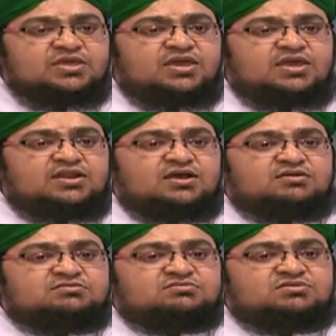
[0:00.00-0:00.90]
and
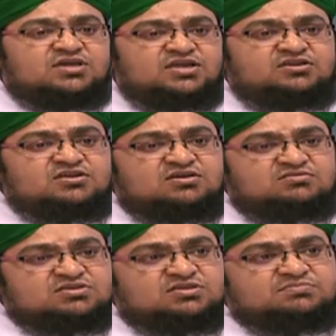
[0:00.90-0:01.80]
right
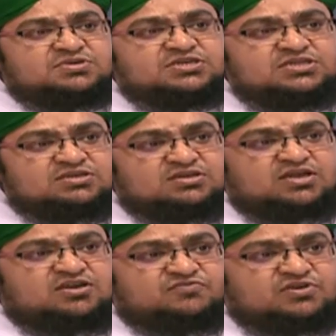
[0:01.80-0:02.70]

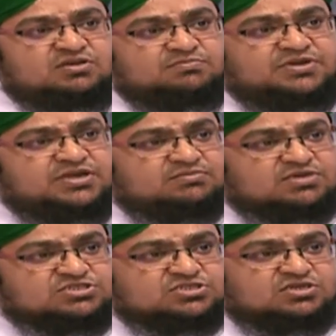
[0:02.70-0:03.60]
after completing
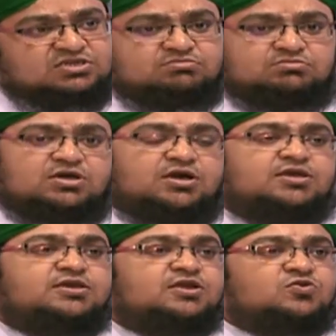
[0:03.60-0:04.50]
my journey, I
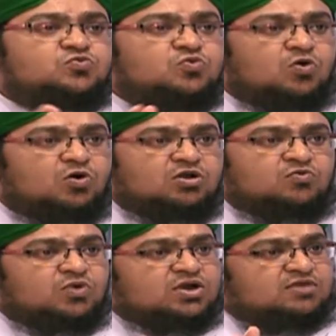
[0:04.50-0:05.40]
can do all
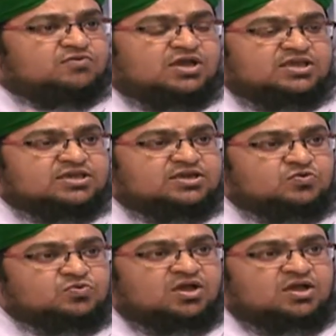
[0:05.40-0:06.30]
whatever I
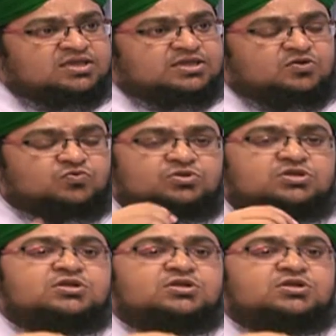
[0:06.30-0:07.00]
can do.